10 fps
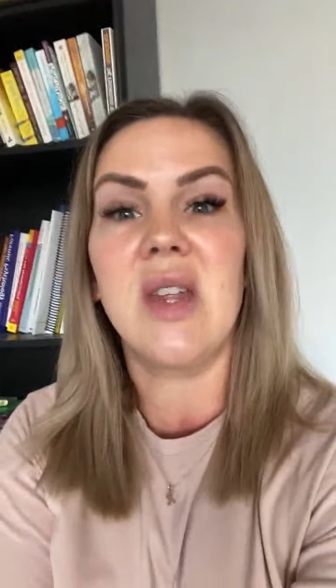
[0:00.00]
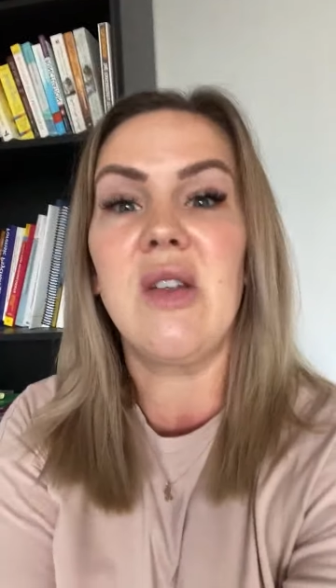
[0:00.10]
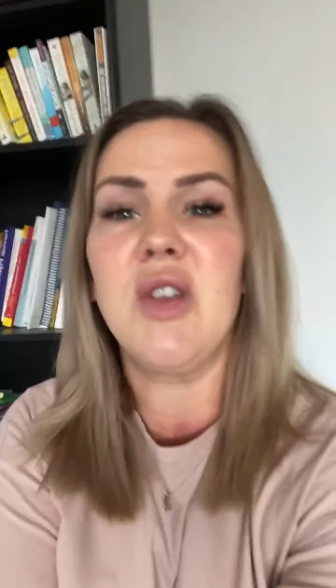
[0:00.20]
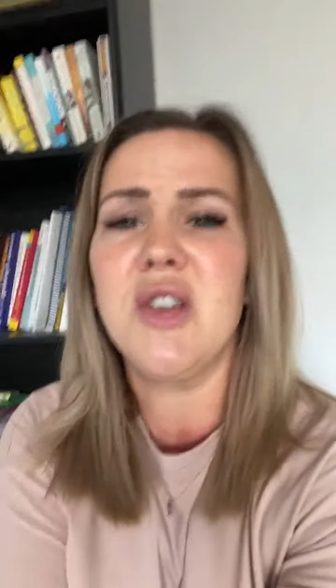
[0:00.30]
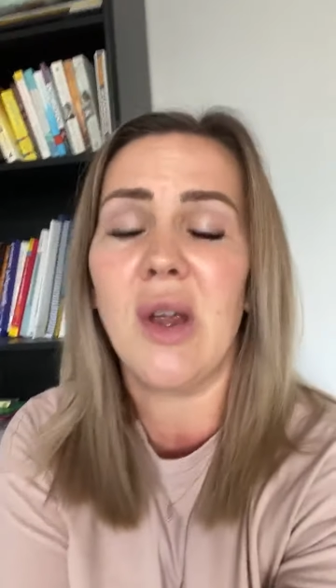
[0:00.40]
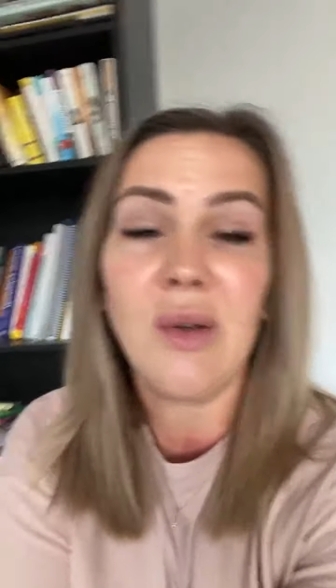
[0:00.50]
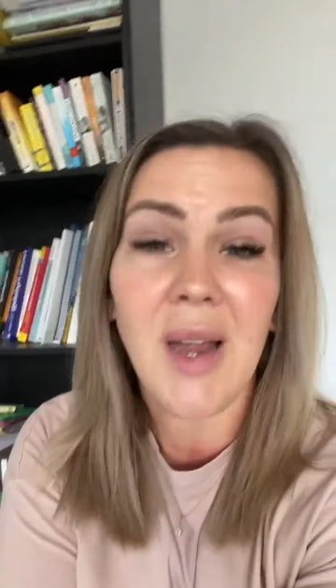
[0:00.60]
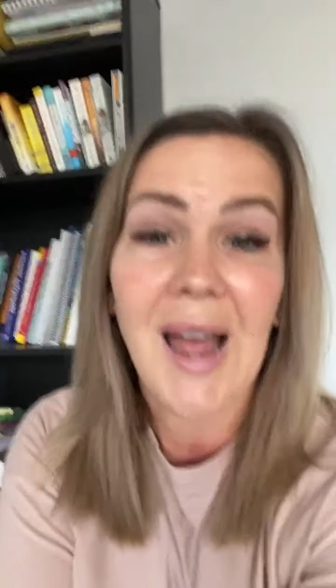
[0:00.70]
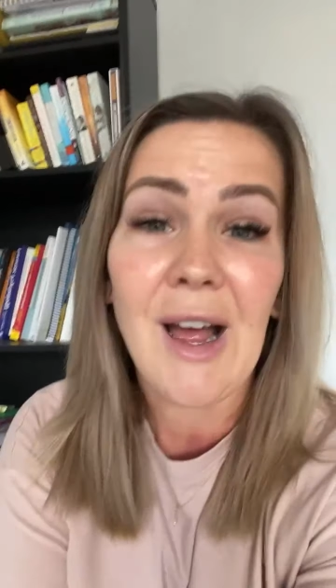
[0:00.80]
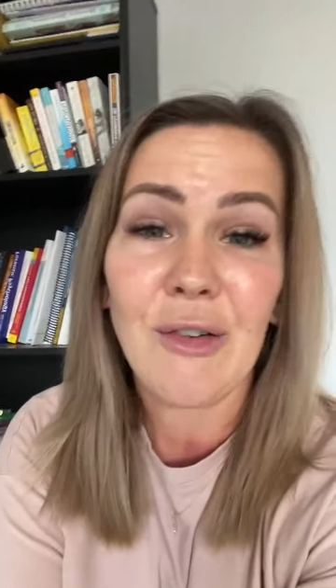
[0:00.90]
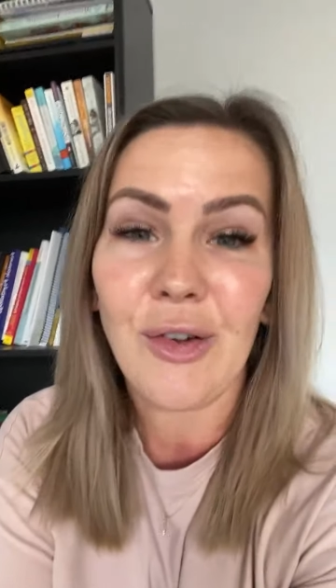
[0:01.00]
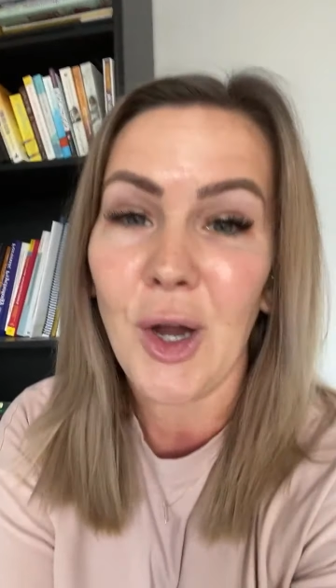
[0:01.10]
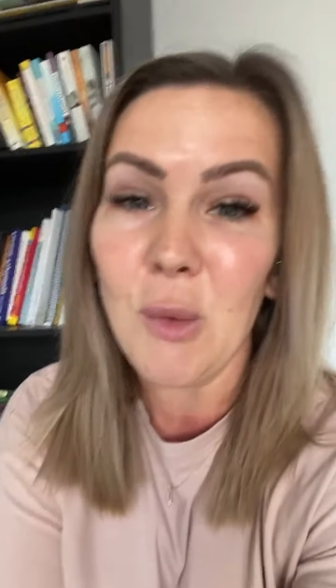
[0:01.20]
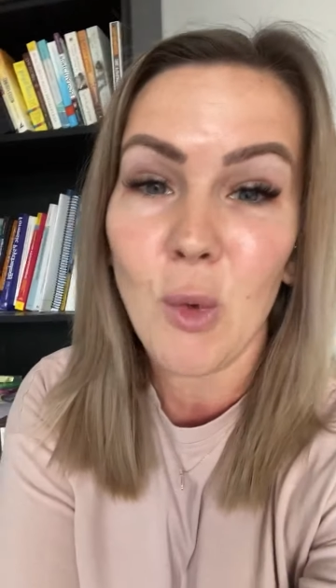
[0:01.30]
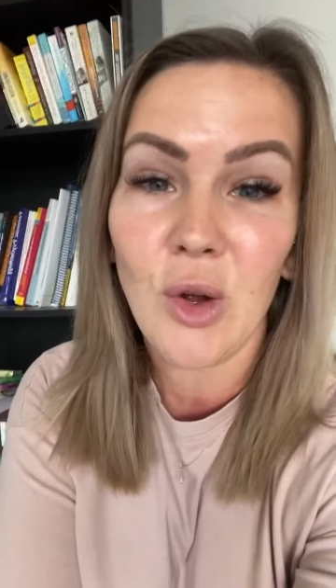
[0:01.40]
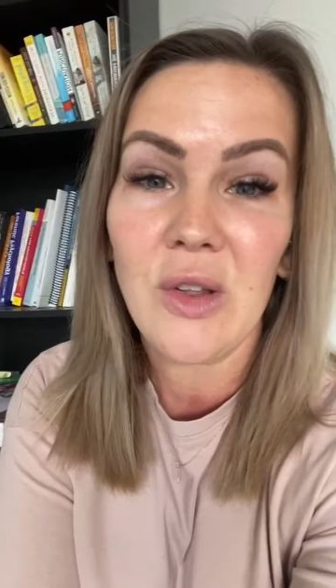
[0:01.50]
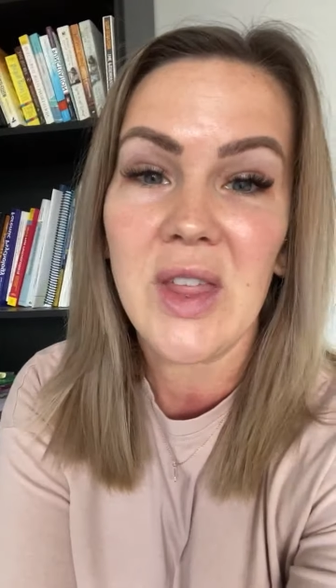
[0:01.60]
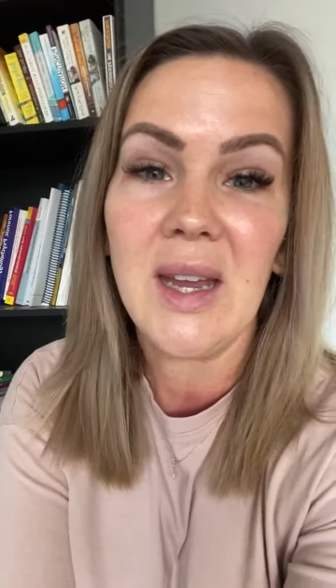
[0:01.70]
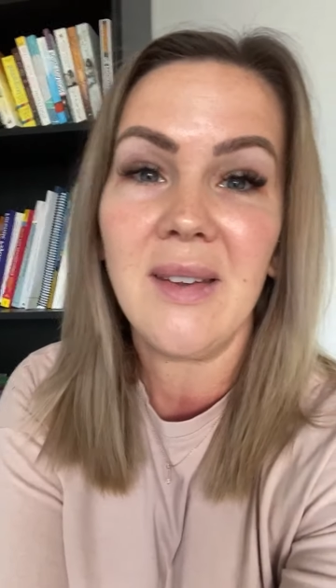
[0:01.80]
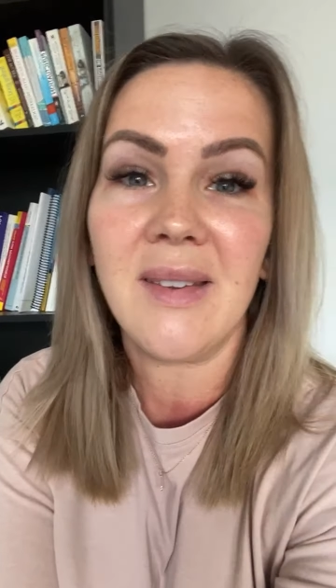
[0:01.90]
And if you don't have homework or
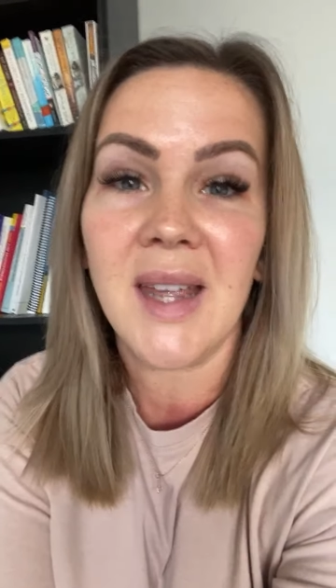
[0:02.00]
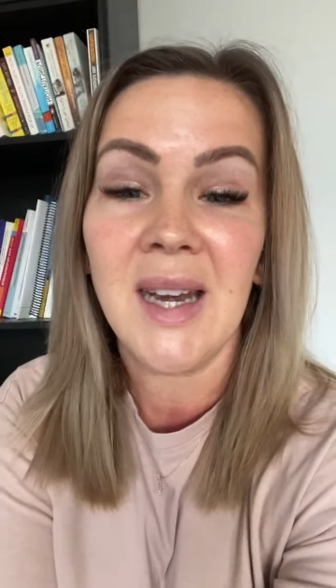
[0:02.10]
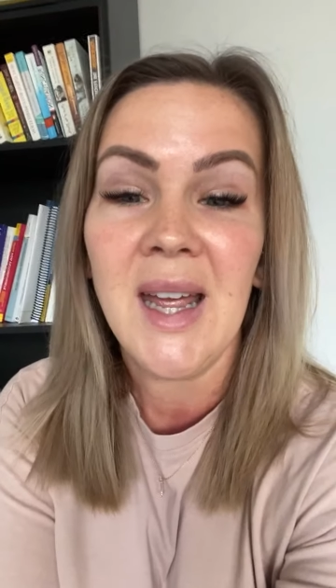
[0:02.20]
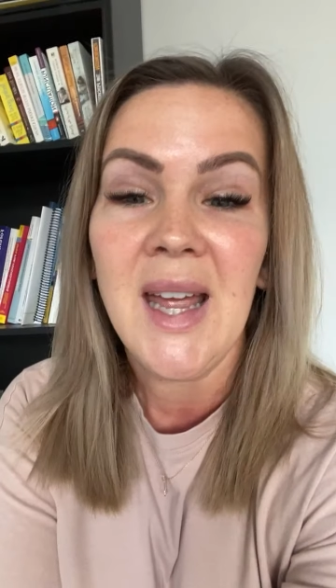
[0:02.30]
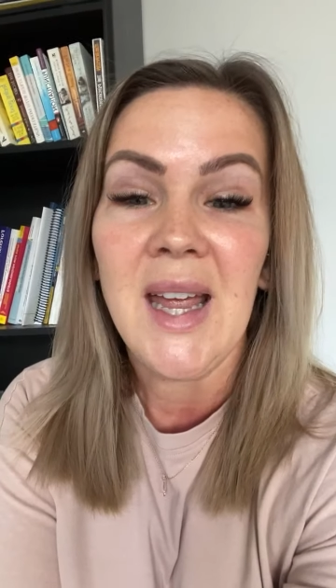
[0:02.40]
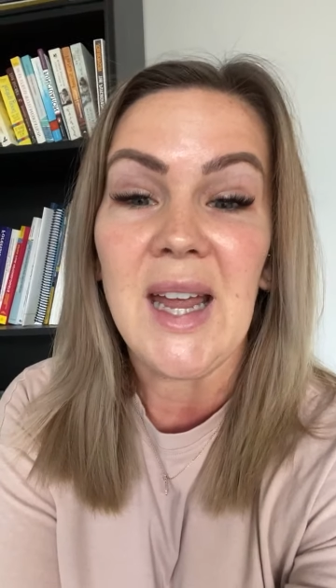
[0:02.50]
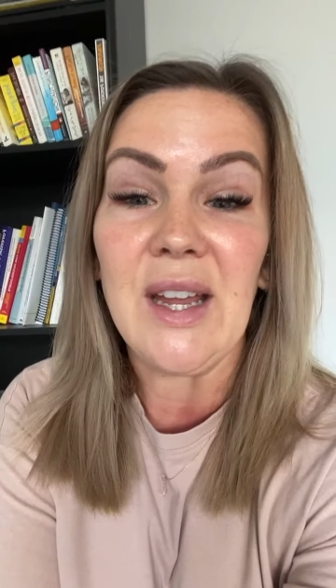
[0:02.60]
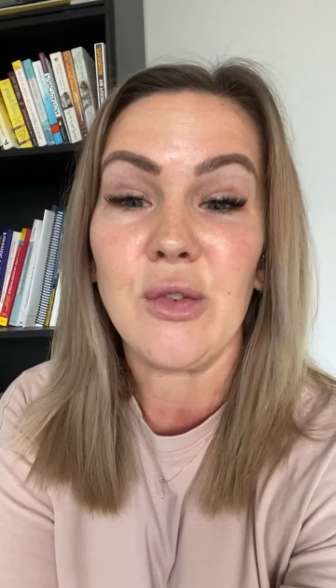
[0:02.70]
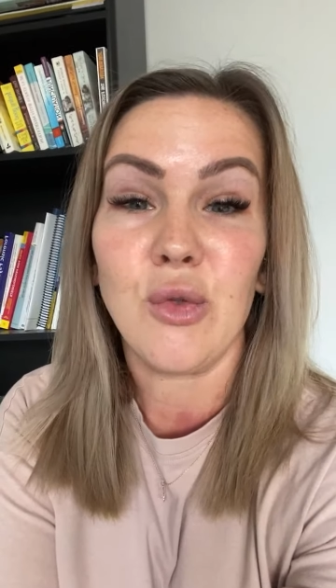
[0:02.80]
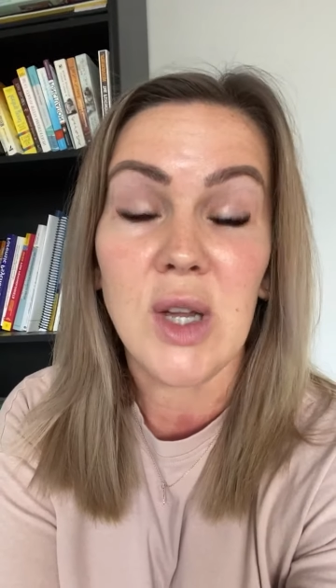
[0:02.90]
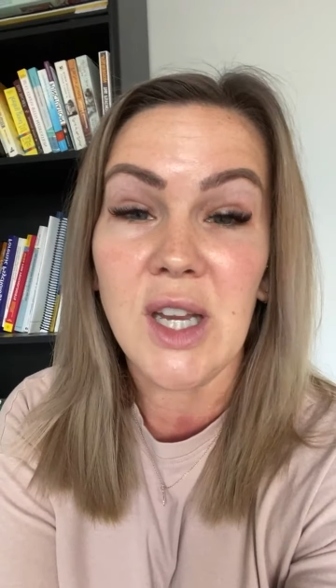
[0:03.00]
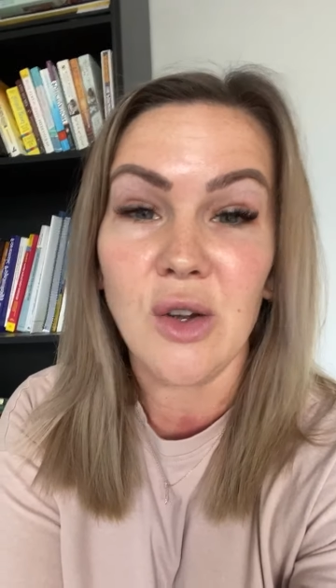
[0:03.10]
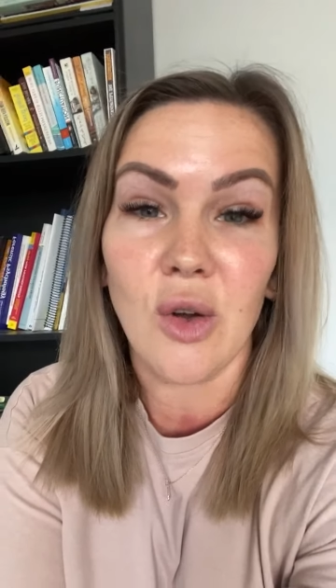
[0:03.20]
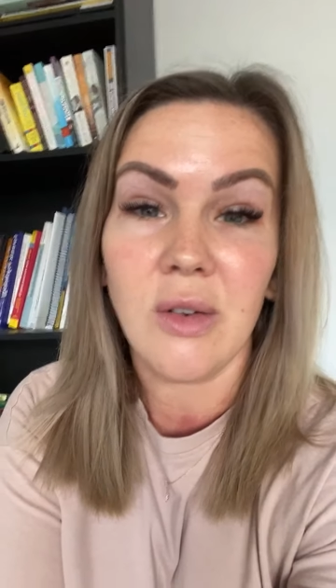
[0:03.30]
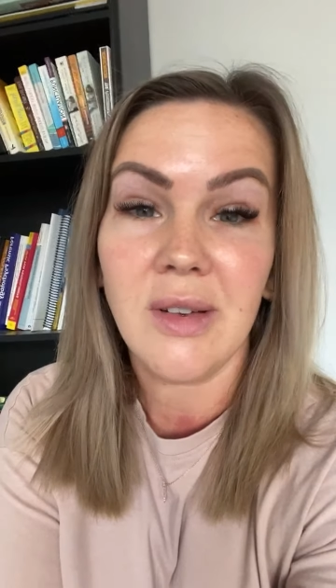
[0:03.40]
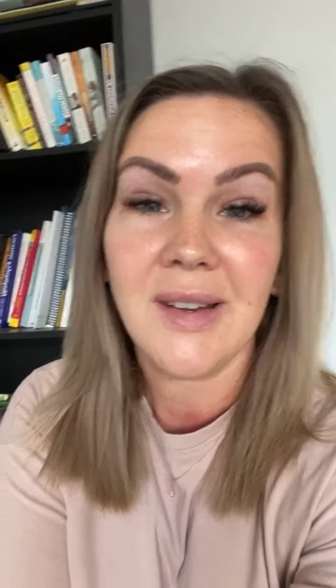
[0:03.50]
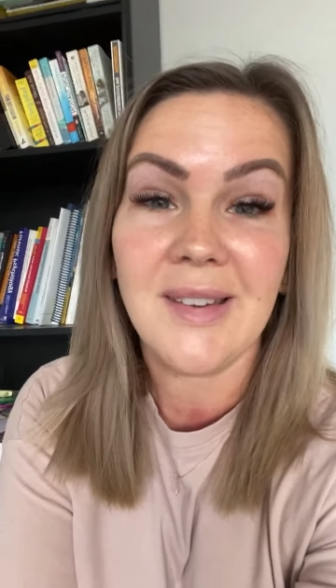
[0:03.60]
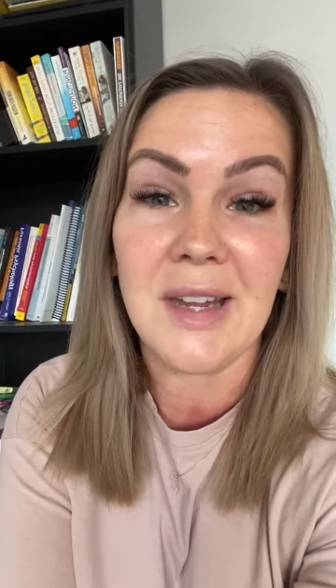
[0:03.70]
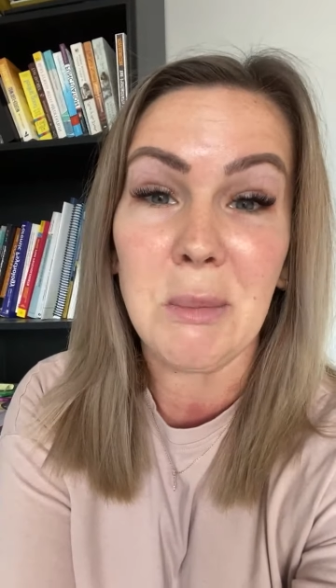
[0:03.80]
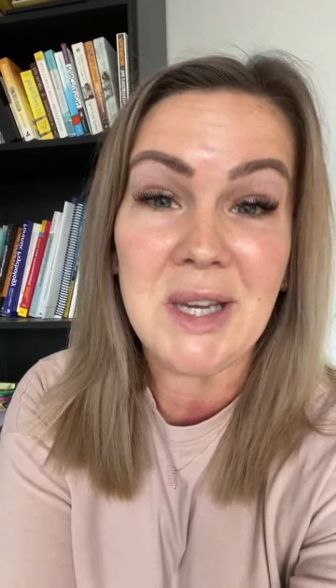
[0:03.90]
things, then it's really not
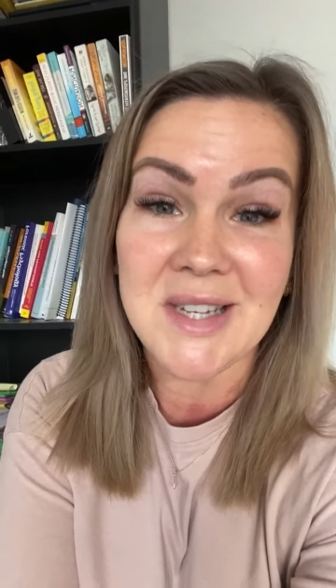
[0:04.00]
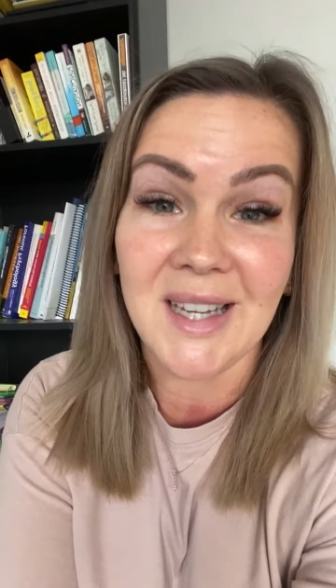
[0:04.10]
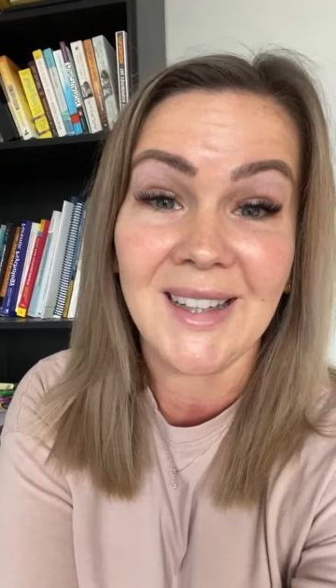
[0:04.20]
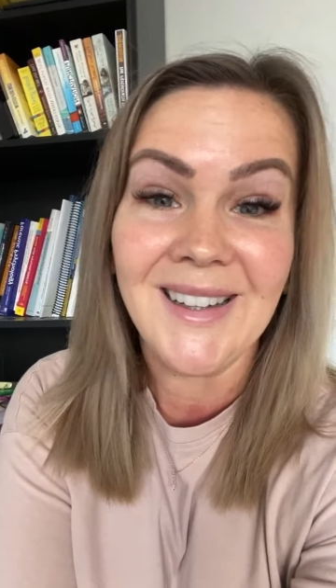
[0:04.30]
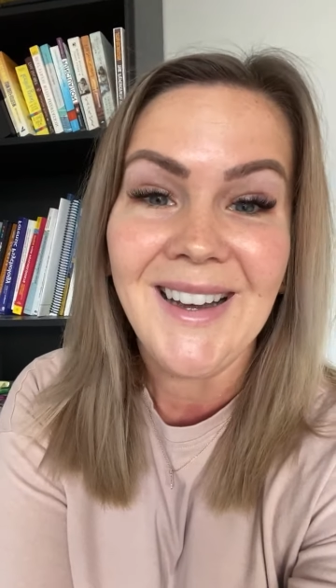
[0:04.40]
CBT.